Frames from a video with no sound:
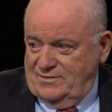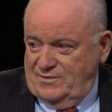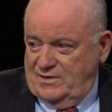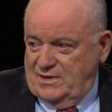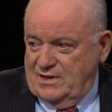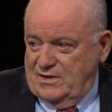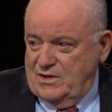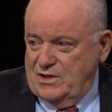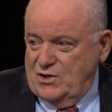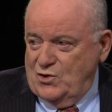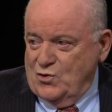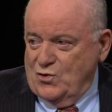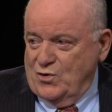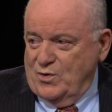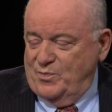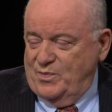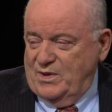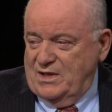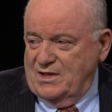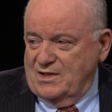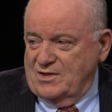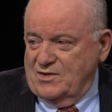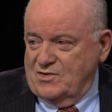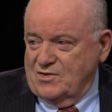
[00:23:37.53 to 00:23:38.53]
than the
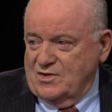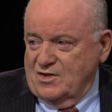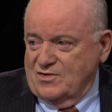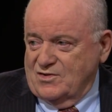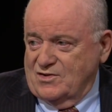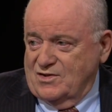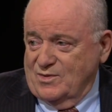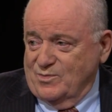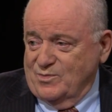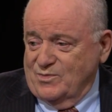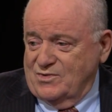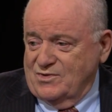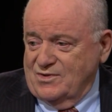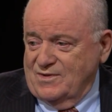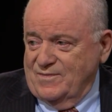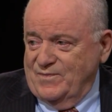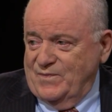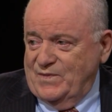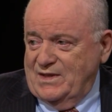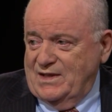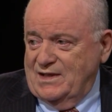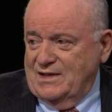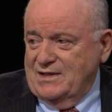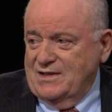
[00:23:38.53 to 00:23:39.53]
European systems
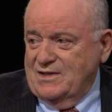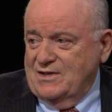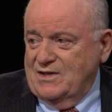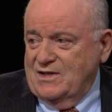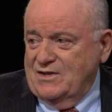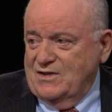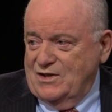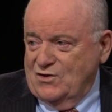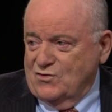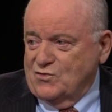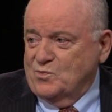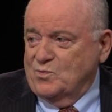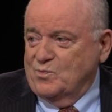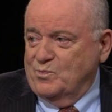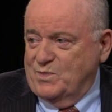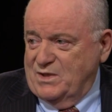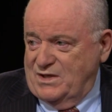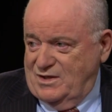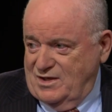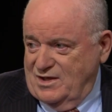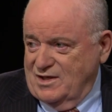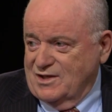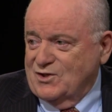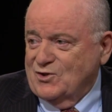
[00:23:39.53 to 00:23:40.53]
in this
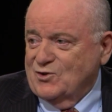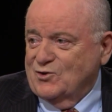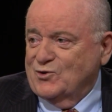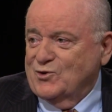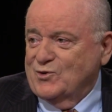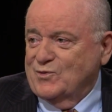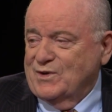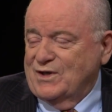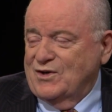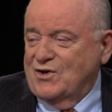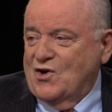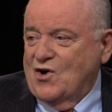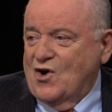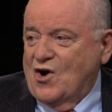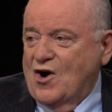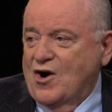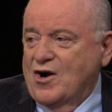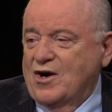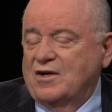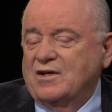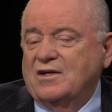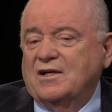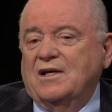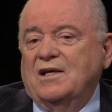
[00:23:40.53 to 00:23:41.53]
particular
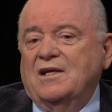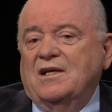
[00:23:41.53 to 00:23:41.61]
regard,